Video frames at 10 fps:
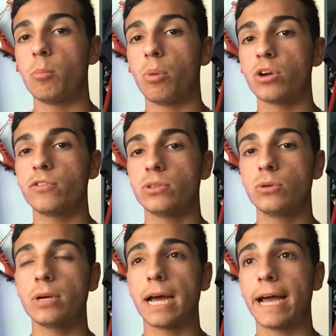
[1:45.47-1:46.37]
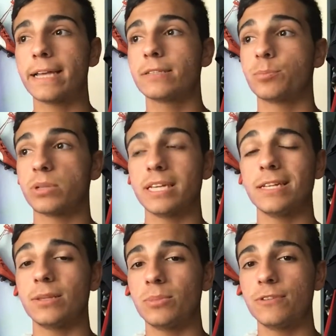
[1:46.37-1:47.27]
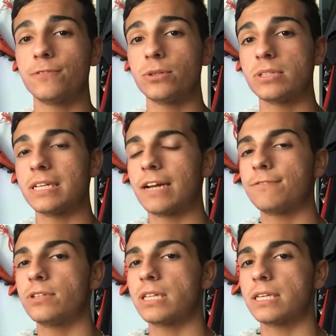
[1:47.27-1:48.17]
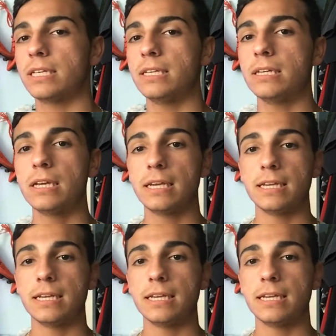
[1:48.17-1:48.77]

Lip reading: Bonaventura has played in the midfield, and I feel like he